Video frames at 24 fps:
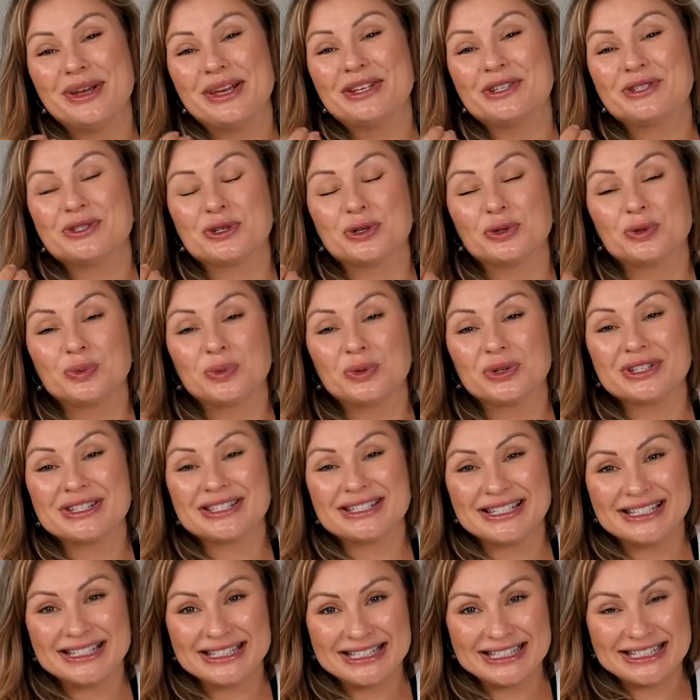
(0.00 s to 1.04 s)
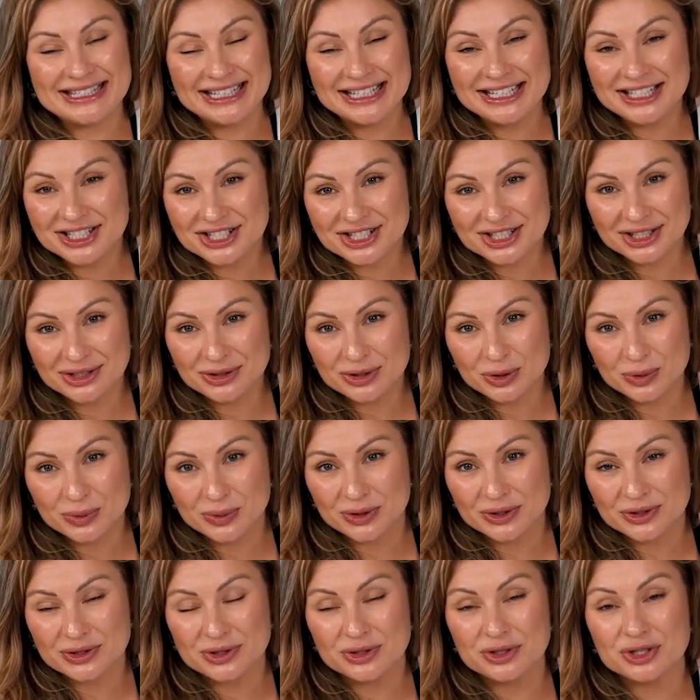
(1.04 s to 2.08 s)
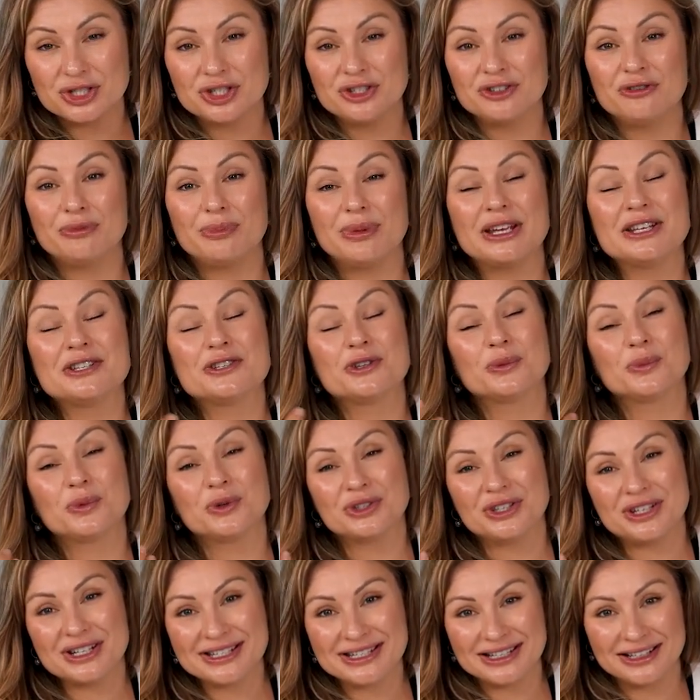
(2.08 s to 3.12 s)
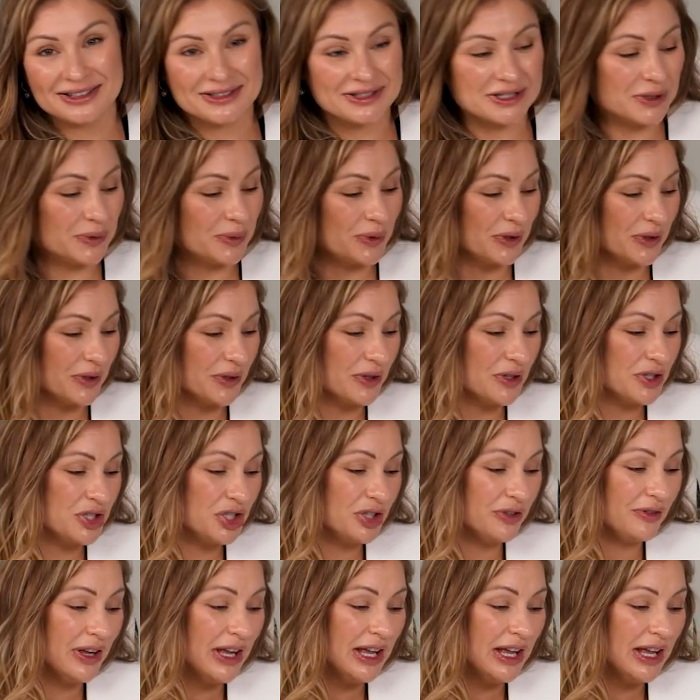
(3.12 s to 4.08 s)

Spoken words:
based on what sensation you want to achieve, based on what results you want to achieve,